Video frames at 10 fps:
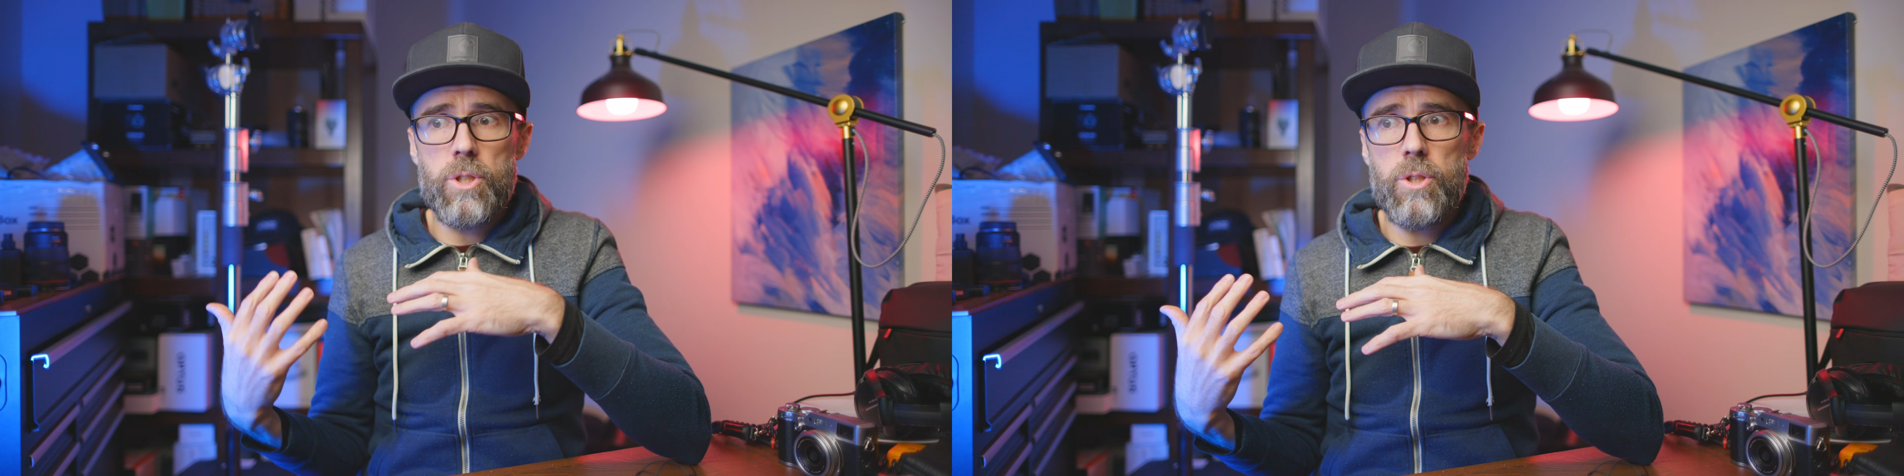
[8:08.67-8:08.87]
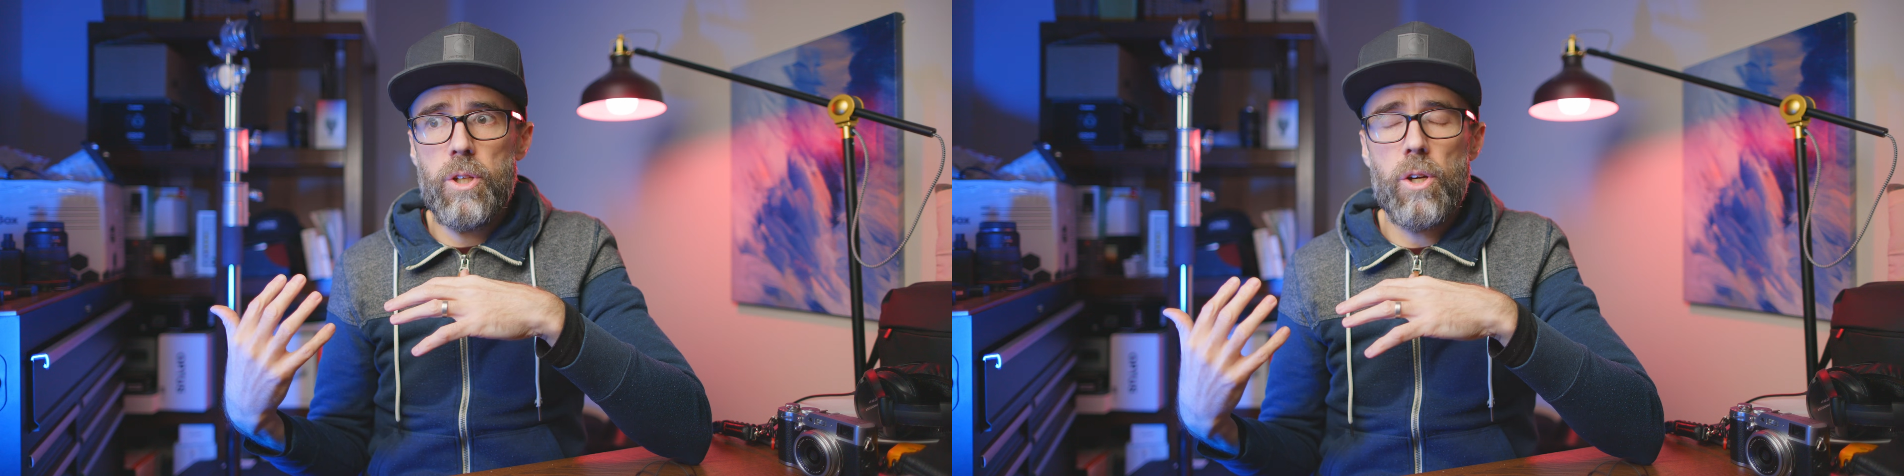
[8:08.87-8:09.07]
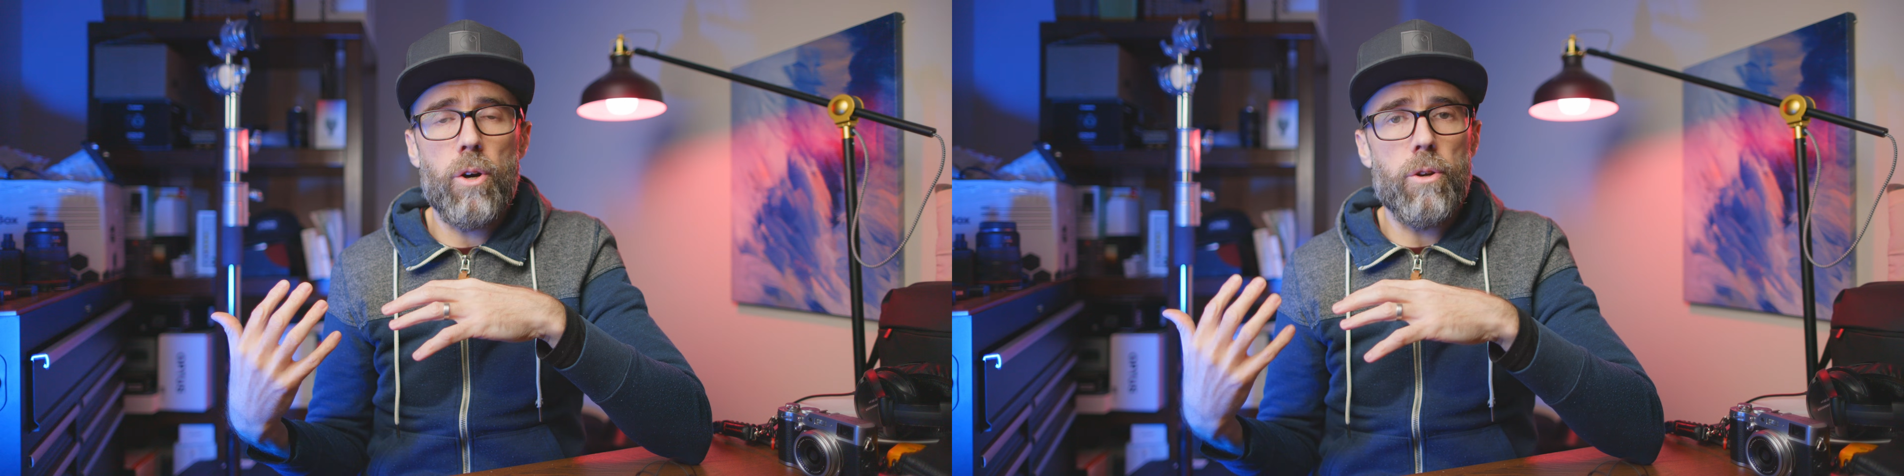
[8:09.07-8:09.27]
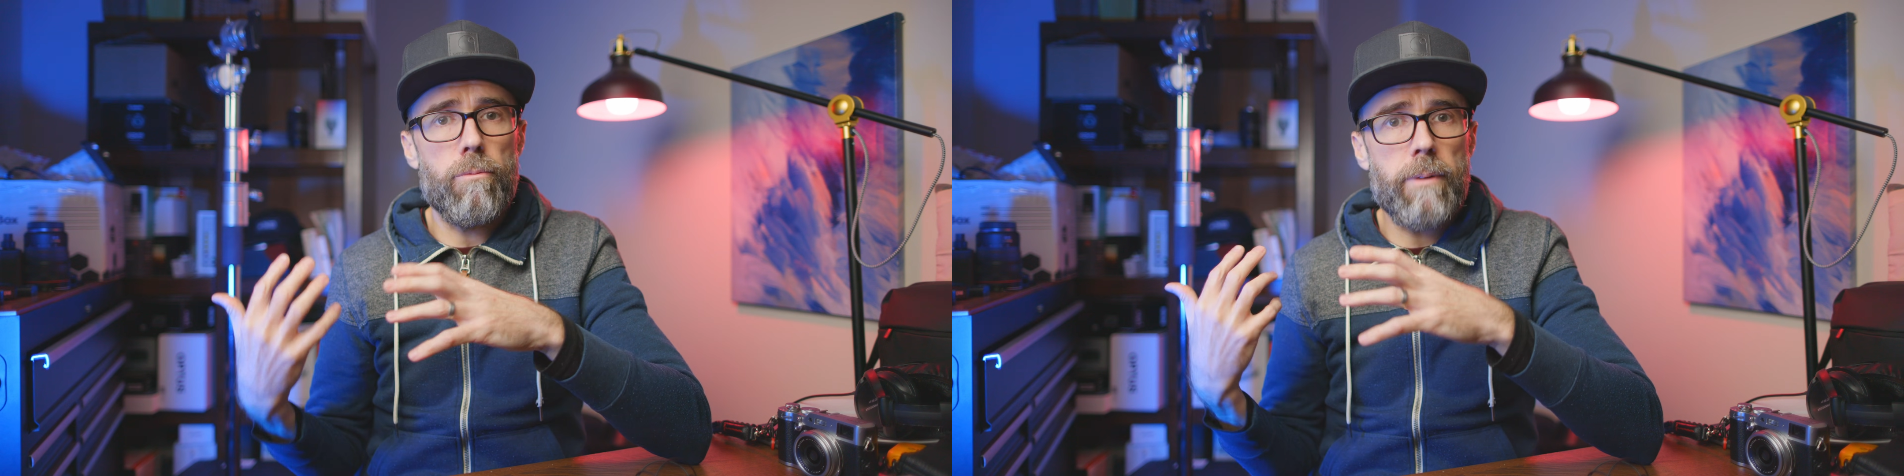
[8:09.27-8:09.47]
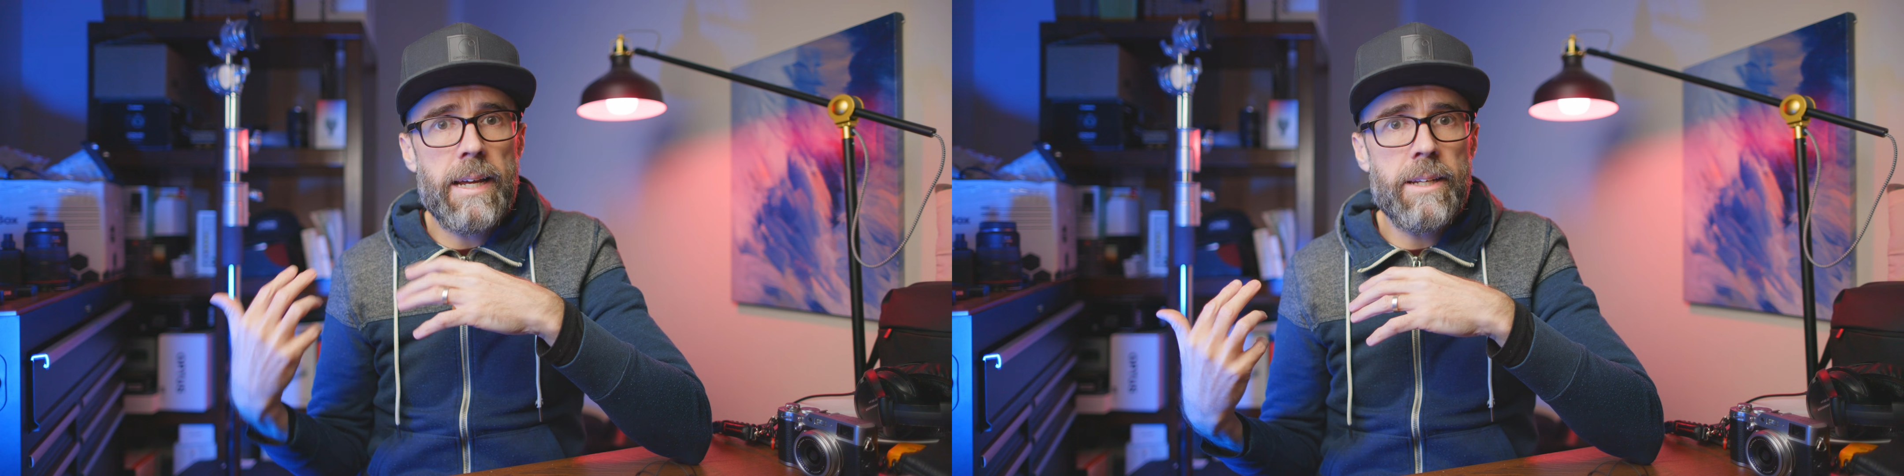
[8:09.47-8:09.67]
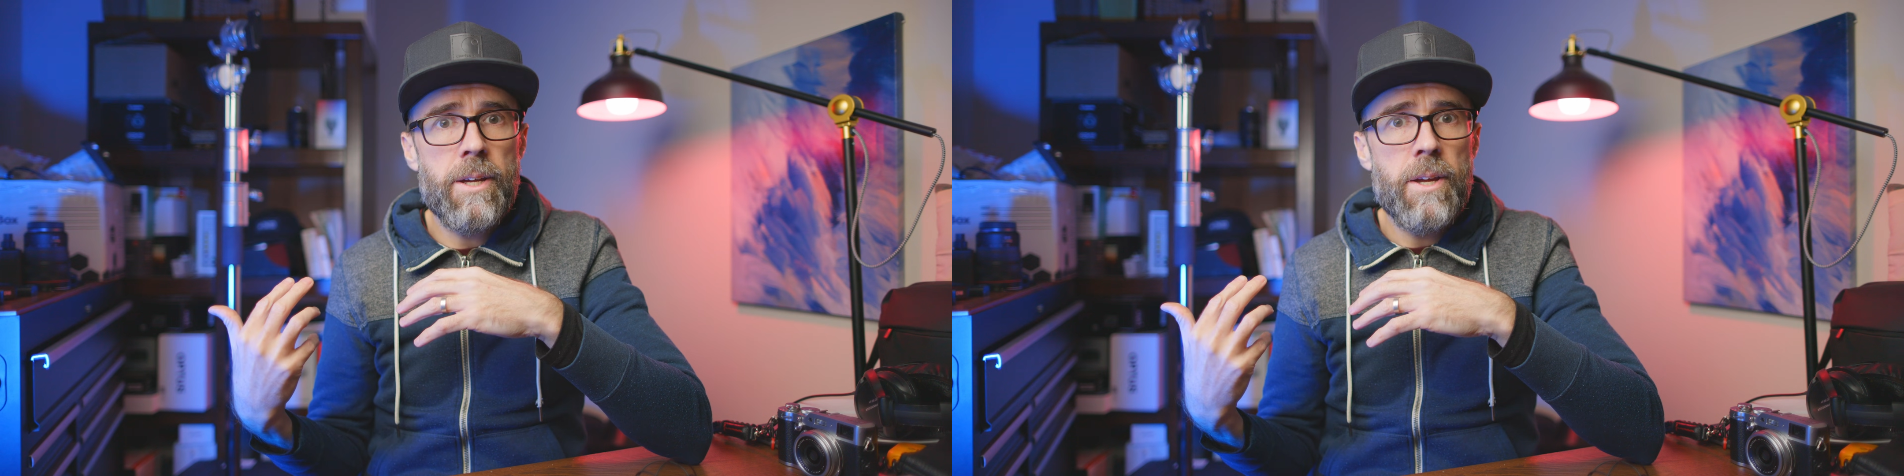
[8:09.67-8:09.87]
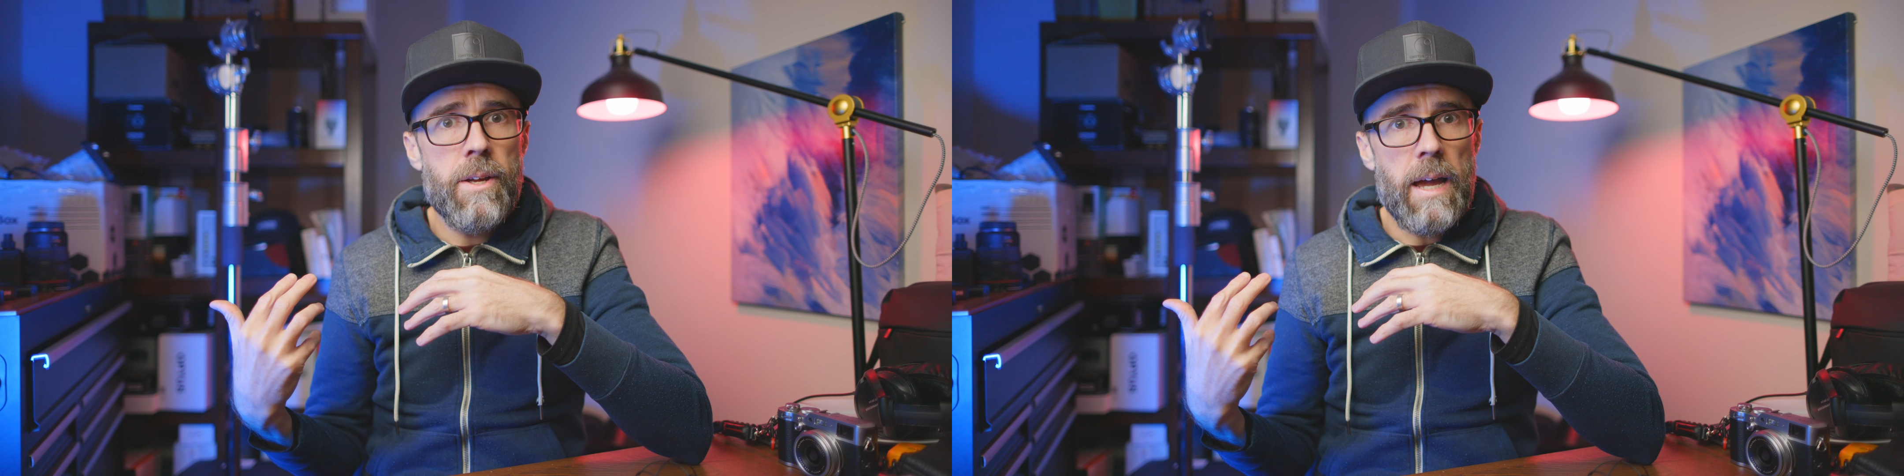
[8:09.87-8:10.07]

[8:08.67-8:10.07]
shooting on a Red,